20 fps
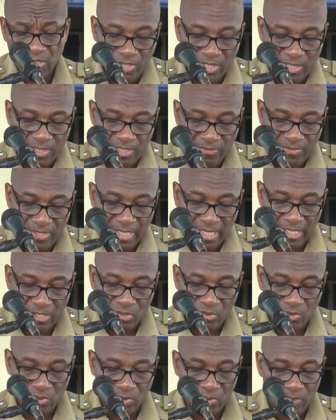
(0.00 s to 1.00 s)
Objectives are
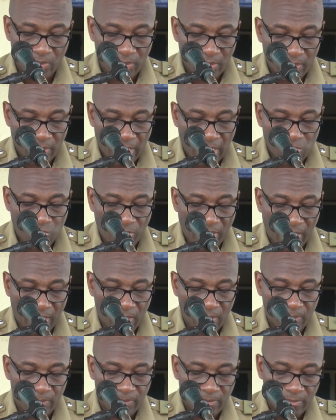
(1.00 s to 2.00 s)
to
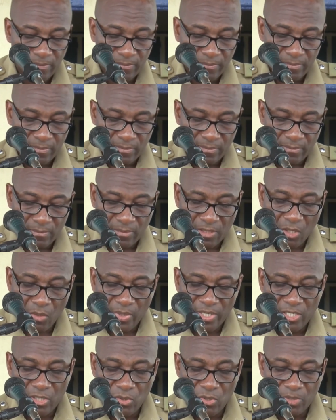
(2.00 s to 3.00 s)
attract
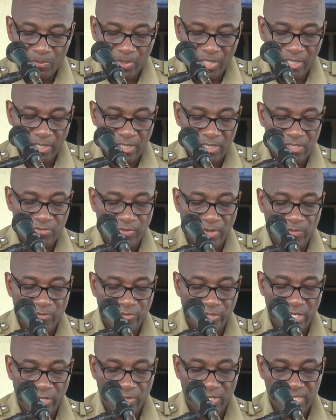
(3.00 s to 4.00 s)
our youth players
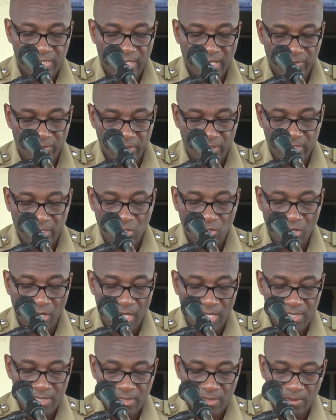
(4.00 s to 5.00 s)
from various levels
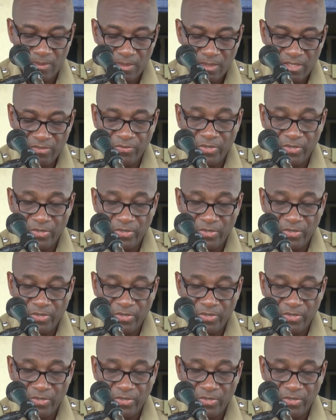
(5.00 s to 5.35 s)
across the